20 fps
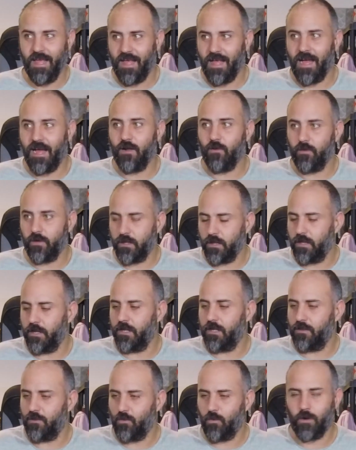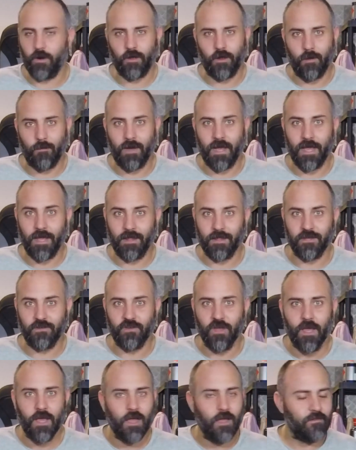I really need to work on my English.
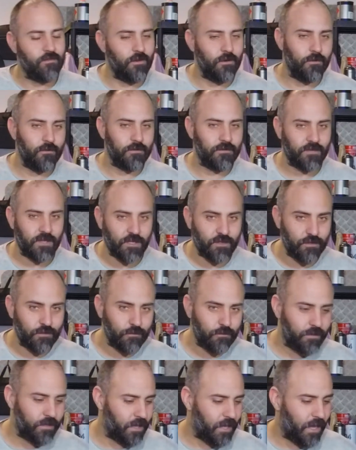So stay tuned.